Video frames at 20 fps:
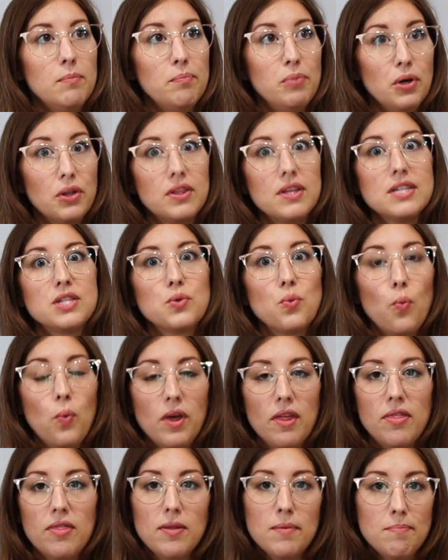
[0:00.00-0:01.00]
put this
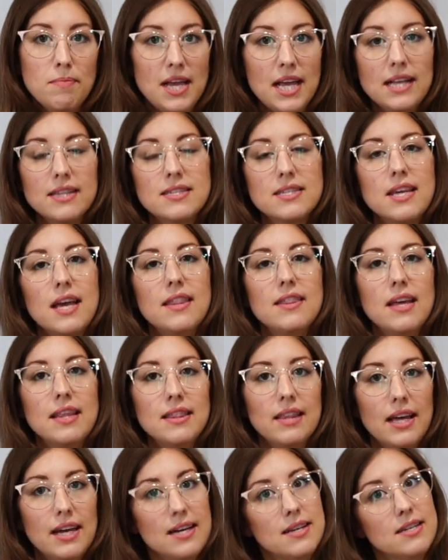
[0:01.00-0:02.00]
with the meats and then
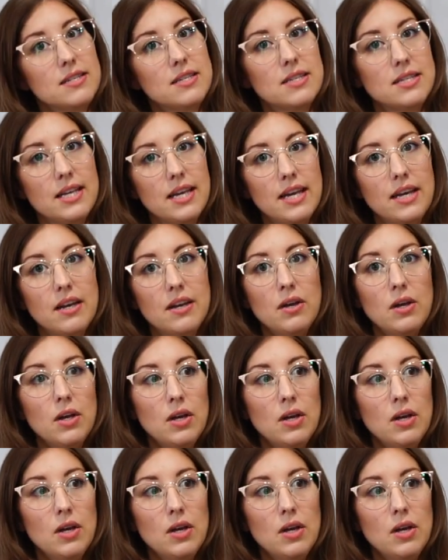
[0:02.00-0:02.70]
let it sit